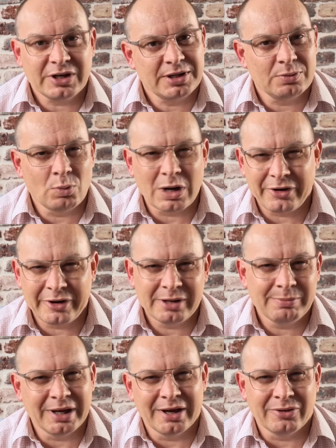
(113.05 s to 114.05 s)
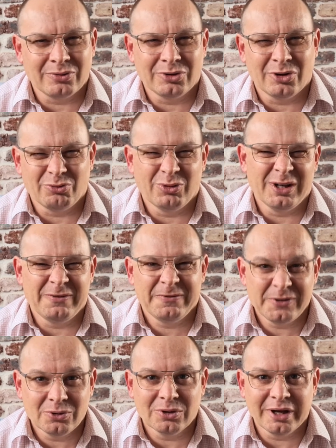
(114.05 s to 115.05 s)
worry about or not really
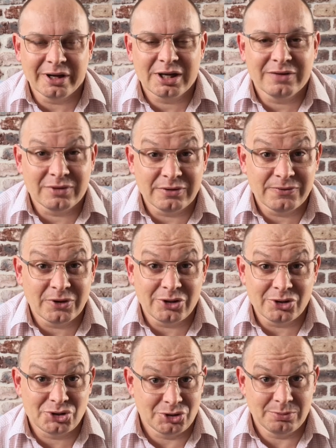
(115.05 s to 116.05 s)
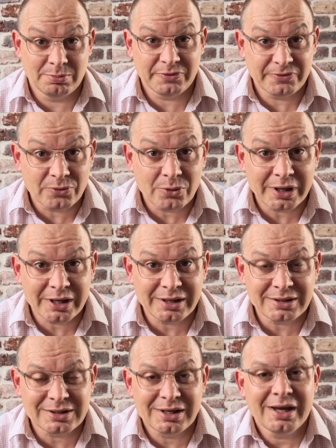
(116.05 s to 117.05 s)
feel like having a photo shoot
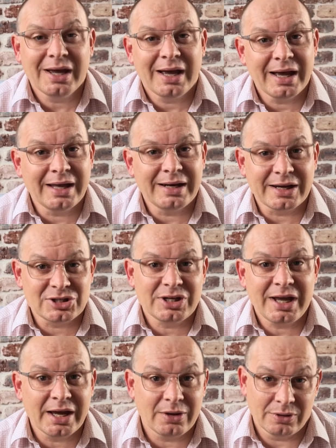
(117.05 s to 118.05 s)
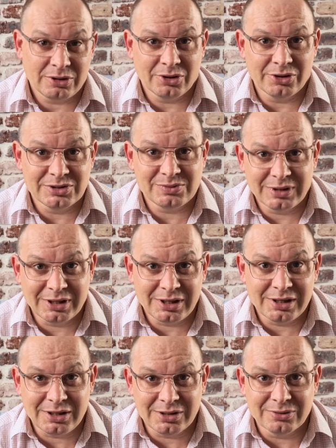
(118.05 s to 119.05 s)
beforehand, and actually how it goes when they
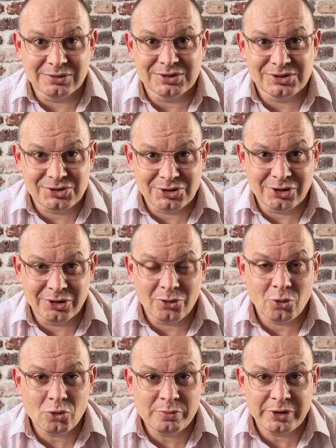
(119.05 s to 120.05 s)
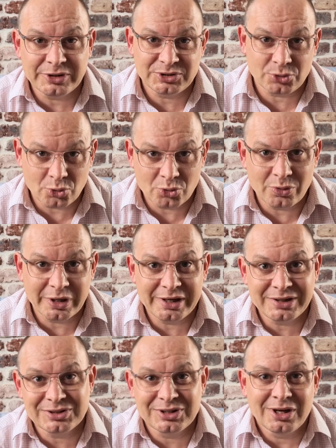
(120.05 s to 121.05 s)
get here at the studio. Almost
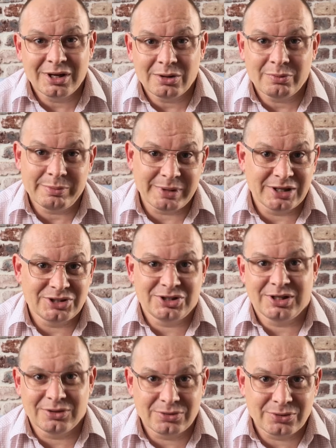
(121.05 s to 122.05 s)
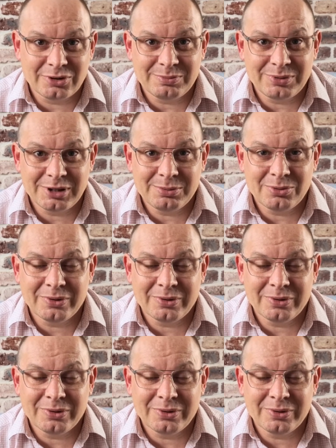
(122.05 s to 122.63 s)
always we manage to get through to people,